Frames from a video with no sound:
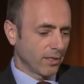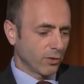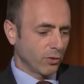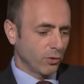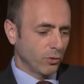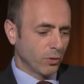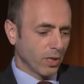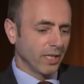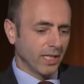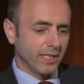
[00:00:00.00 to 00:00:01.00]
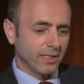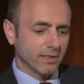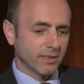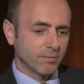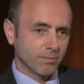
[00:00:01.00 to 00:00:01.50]
You clearly
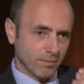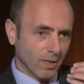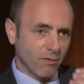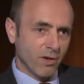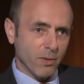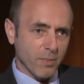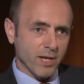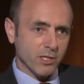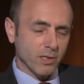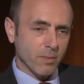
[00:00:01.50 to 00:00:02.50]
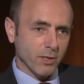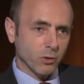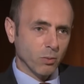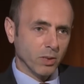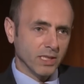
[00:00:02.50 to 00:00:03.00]
are very passionate about
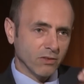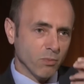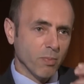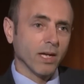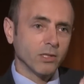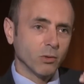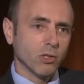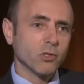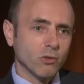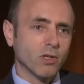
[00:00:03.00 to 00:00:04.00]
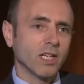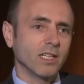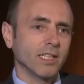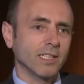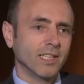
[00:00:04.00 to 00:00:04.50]
your beliefs, but you are also
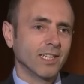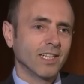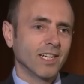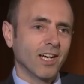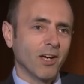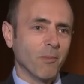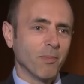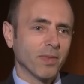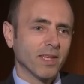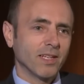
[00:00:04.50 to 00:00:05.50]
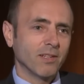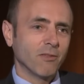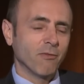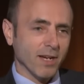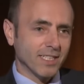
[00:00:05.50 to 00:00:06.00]
clearly
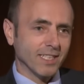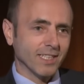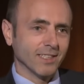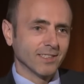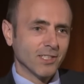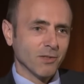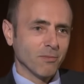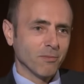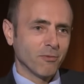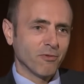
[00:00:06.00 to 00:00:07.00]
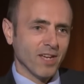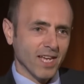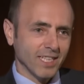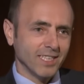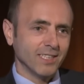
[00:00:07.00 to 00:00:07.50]
fighting some
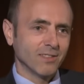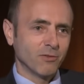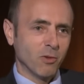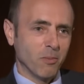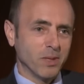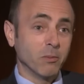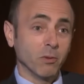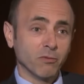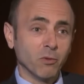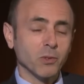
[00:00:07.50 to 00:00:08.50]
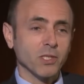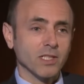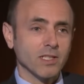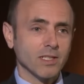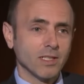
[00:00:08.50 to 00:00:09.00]
fairly formidable forces